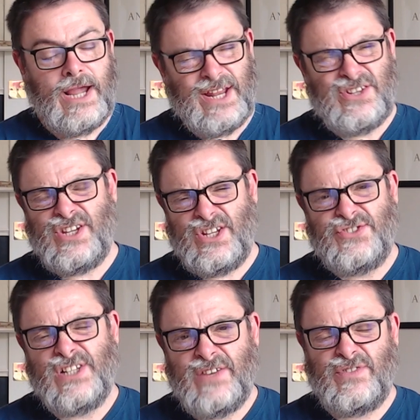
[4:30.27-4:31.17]
Energy is
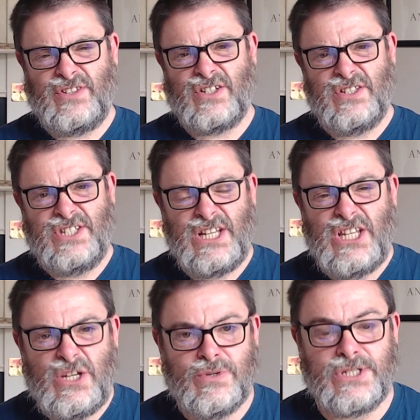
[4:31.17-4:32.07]
delivered
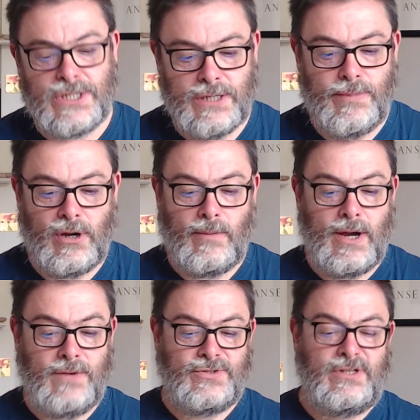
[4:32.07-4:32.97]
continuously by waves.